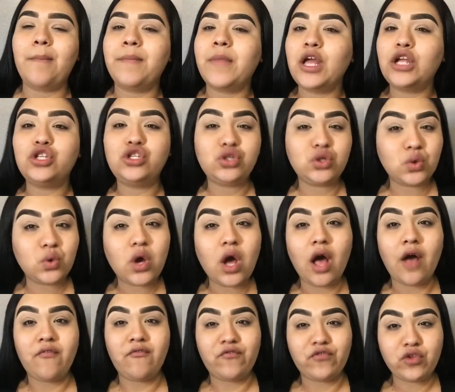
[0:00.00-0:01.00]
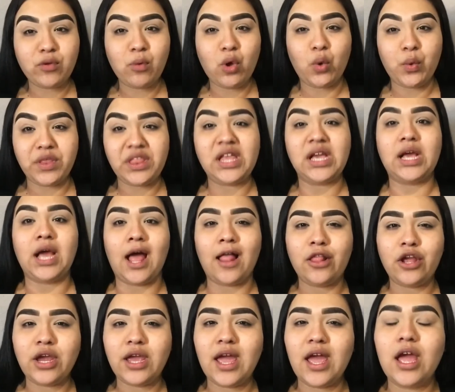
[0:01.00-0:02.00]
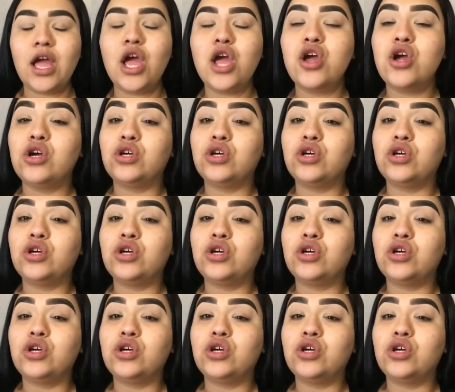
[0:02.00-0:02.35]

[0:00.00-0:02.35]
not too comfortable with the color yet,